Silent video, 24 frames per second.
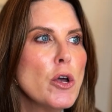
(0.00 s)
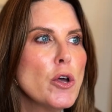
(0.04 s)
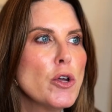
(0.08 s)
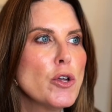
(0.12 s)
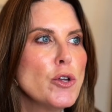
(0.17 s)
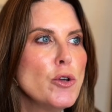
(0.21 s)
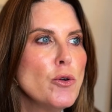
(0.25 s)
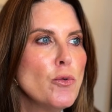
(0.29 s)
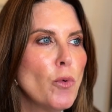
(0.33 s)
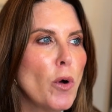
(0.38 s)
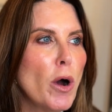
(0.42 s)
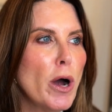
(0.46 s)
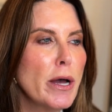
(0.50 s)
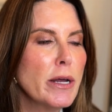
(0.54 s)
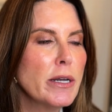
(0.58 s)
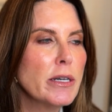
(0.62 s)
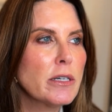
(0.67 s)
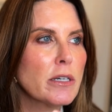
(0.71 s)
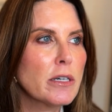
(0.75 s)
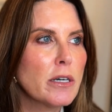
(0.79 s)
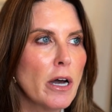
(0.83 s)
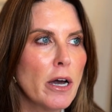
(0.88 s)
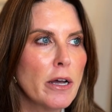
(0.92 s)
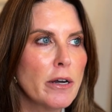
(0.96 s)
you want
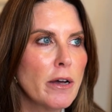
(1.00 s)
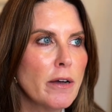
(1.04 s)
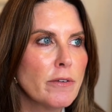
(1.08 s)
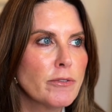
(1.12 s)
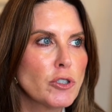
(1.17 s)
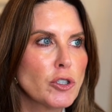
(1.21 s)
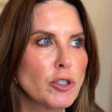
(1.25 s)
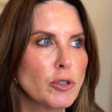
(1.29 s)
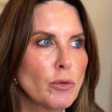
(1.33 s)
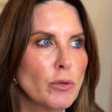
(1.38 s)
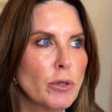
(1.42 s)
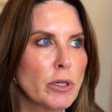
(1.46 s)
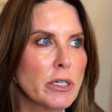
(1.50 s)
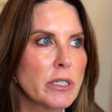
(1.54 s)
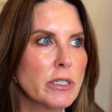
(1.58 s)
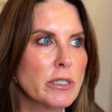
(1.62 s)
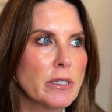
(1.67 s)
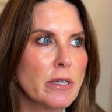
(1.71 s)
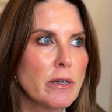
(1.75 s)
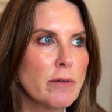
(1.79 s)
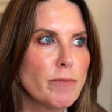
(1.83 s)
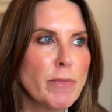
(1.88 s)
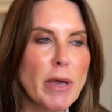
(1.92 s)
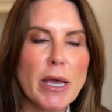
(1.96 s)
cutoff shorts
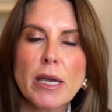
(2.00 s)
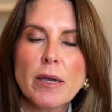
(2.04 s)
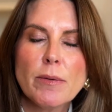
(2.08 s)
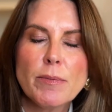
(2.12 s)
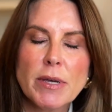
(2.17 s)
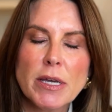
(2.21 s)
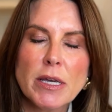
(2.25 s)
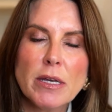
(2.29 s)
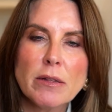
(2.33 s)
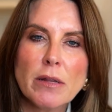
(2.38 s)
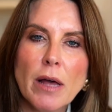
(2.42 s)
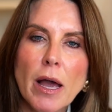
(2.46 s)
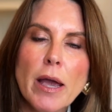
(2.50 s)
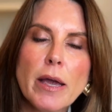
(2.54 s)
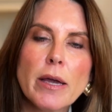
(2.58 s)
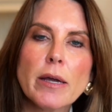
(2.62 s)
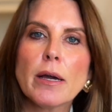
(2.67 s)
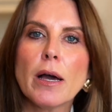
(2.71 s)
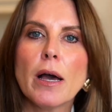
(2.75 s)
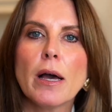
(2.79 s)
and maybe like